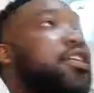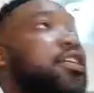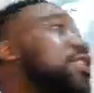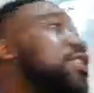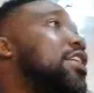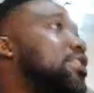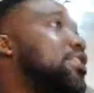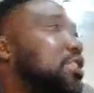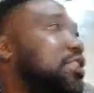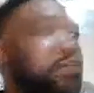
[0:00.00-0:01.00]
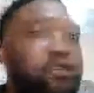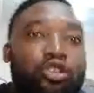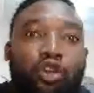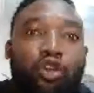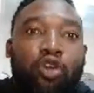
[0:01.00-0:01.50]
just
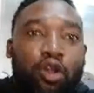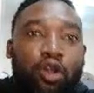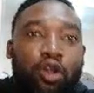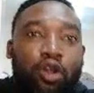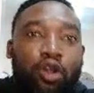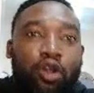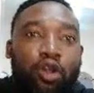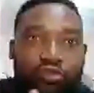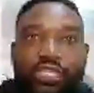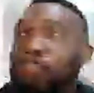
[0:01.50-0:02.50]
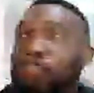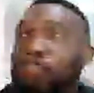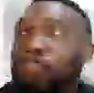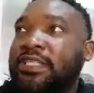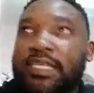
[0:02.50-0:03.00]
control using a
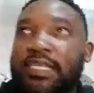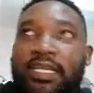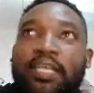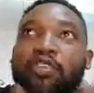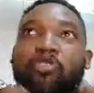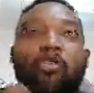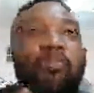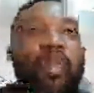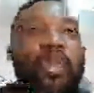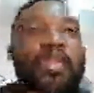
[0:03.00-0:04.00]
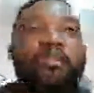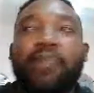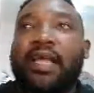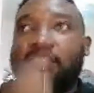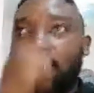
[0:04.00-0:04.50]
joystick your
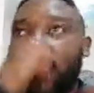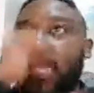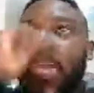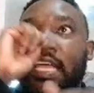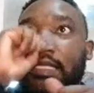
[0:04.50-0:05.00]
paintbrush and